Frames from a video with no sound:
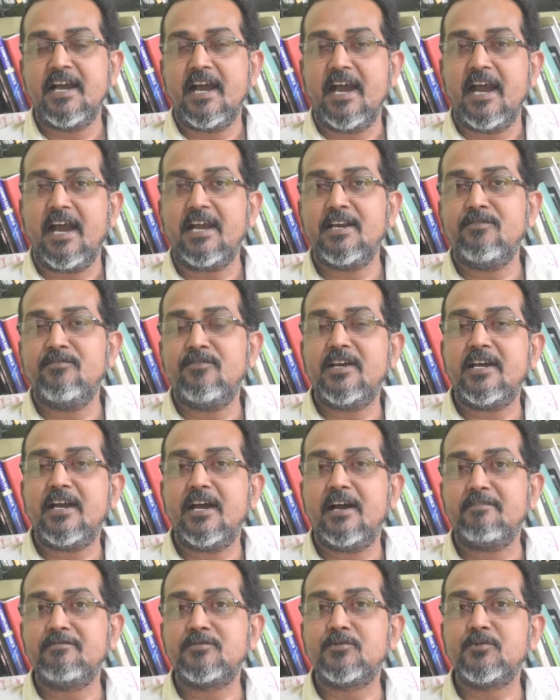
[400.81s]
and we
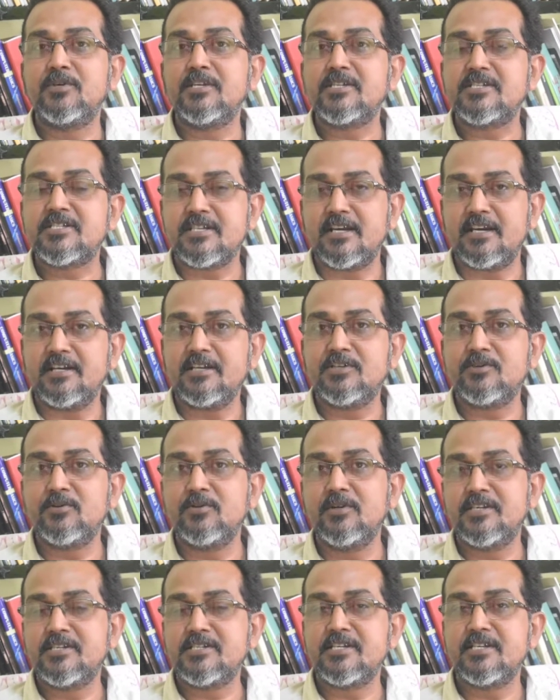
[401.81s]
have to decide to
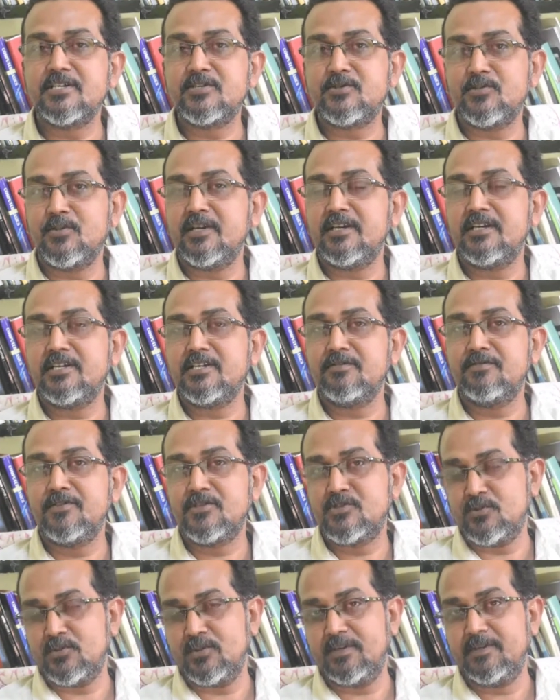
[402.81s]
listen to an
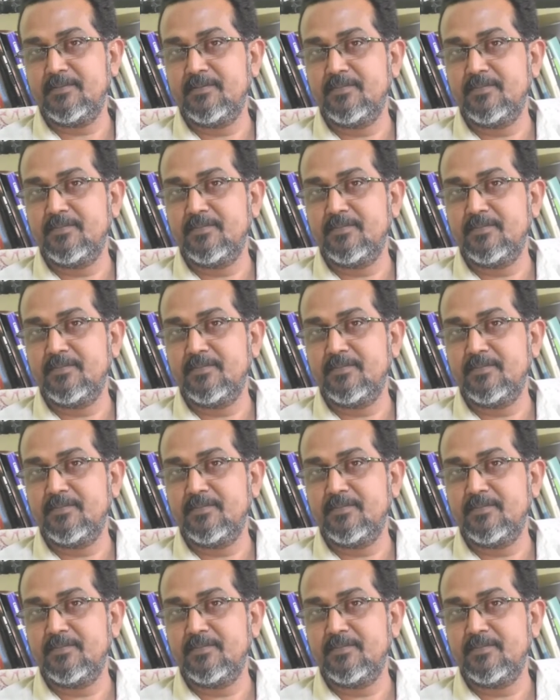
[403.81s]
individual.